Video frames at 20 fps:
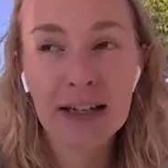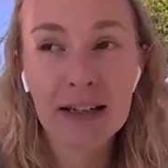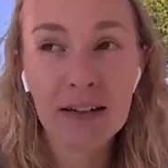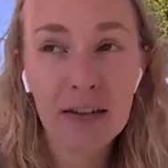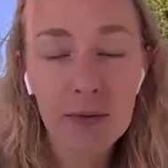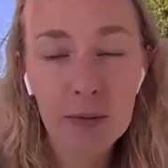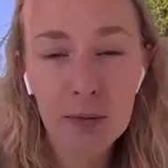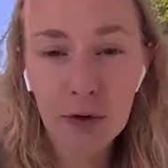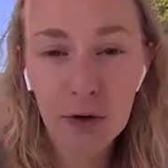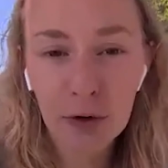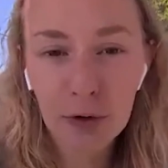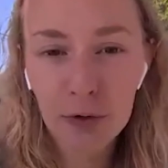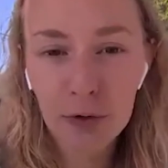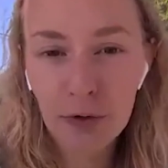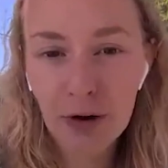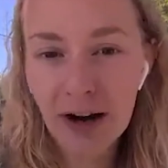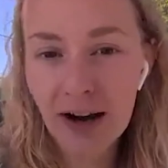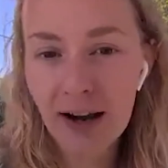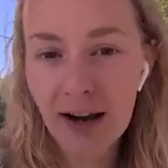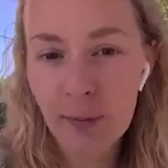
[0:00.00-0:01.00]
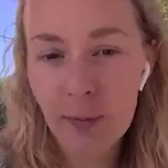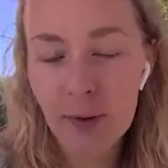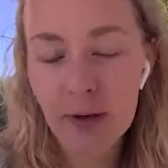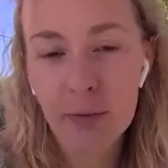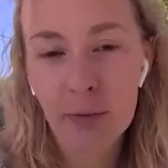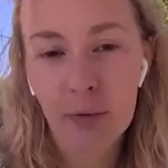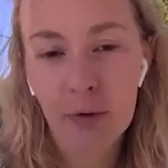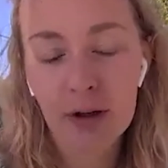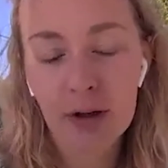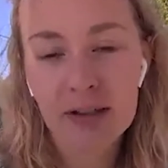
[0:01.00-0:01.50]
in the program and
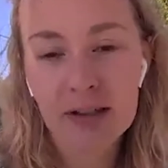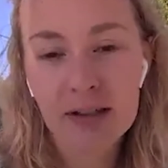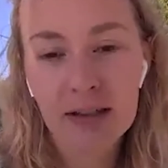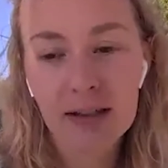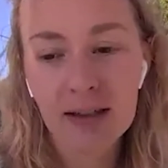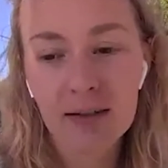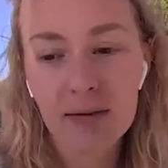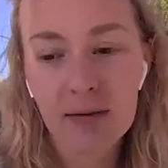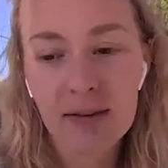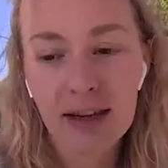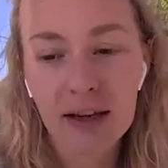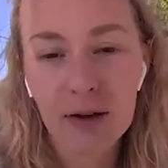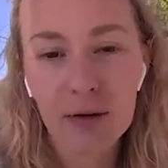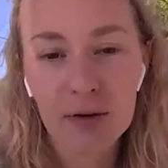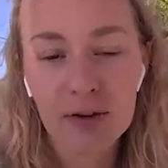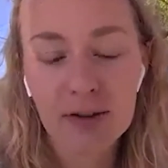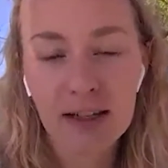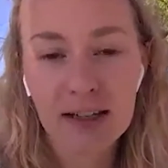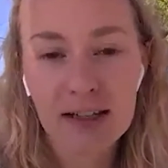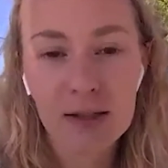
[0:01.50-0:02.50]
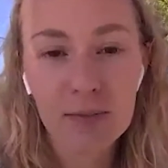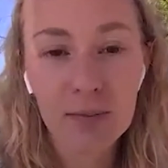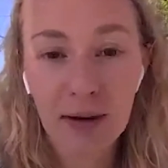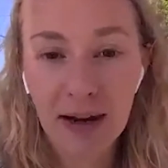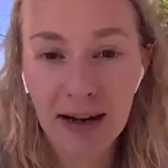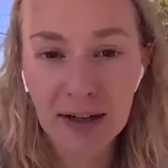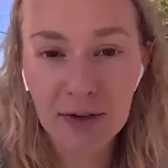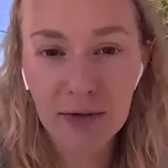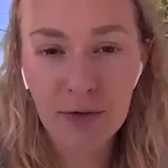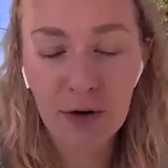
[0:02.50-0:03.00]
what they could
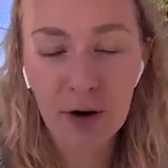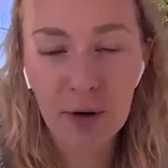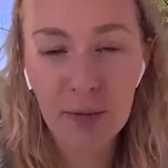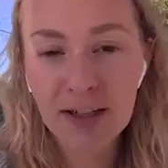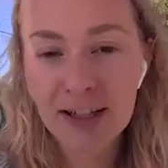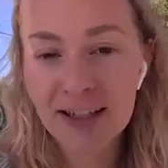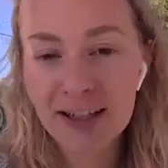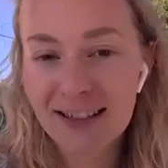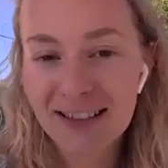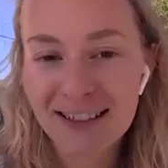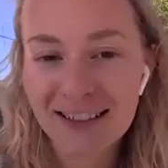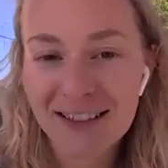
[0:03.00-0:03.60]
expect from it?